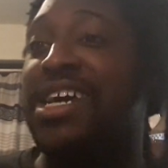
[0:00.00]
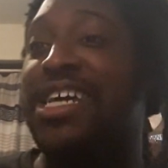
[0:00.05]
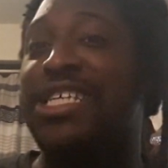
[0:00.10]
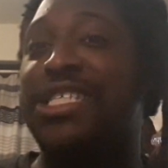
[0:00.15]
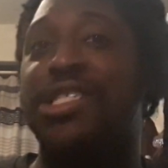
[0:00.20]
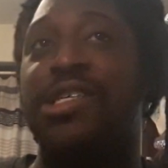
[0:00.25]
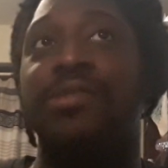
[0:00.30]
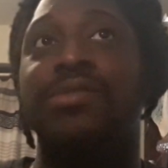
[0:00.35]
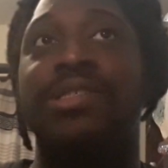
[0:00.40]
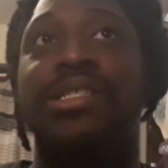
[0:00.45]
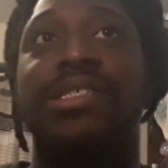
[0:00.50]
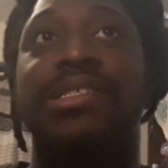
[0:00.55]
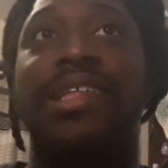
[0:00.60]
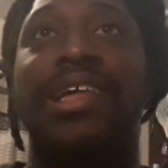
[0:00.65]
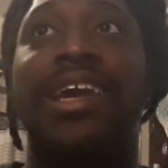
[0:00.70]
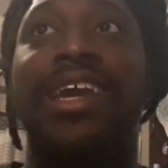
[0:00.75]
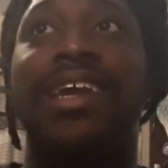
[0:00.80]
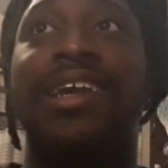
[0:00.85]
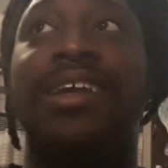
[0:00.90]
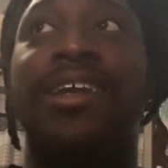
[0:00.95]
So it's
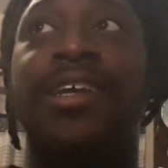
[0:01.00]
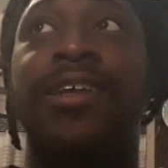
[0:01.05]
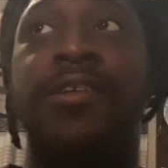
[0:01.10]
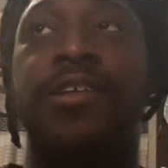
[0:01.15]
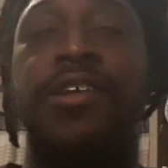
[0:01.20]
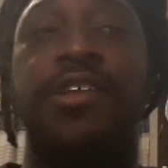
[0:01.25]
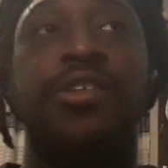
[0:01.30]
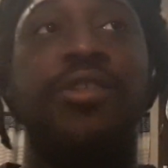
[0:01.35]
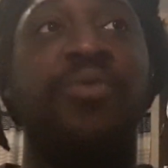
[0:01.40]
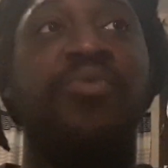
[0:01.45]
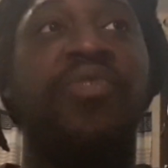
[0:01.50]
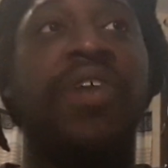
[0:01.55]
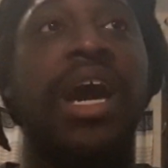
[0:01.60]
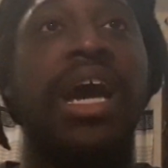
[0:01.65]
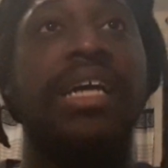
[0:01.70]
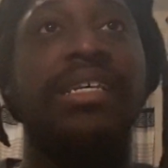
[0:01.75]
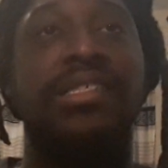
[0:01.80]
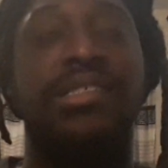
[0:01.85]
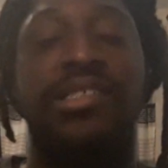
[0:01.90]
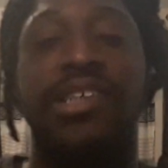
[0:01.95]
like you've
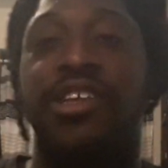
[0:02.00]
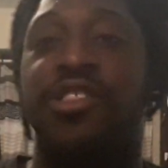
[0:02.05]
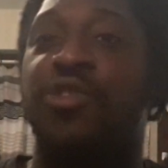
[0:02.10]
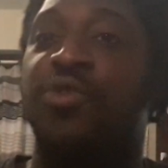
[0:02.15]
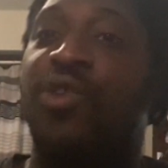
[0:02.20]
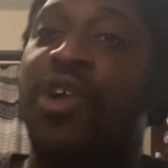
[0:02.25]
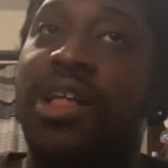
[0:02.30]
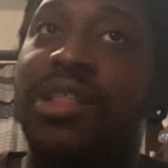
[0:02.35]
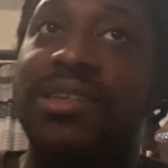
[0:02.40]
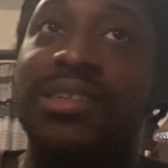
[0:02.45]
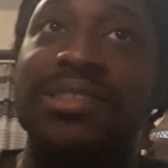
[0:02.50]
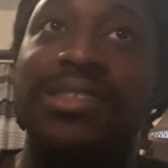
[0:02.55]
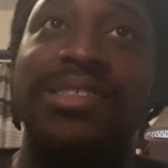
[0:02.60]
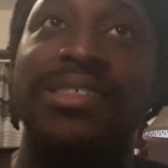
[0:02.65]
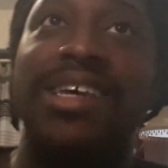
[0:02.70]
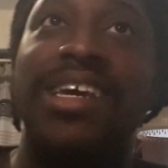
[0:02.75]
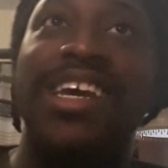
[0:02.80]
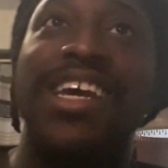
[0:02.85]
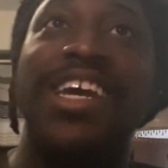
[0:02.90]
got Seth Rollins,